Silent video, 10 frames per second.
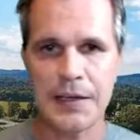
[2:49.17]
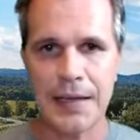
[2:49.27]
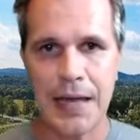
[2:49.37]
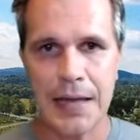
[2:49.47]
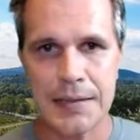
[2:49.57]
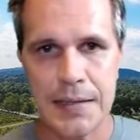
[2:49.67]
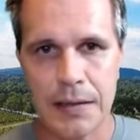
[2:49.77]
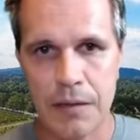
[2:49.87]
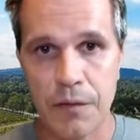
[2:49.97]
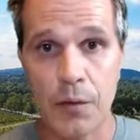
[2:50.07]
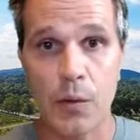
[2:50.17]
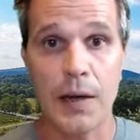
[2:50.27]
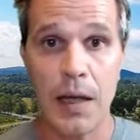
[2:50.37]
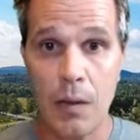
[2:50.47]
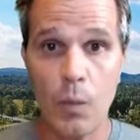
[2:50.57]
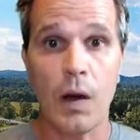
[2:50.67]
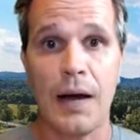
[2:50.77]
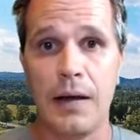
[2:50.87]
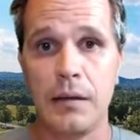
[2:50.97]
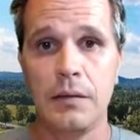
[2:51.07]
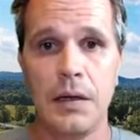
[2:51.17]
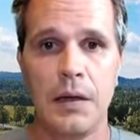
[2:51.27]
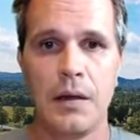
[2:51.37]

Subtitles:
decanted for a while.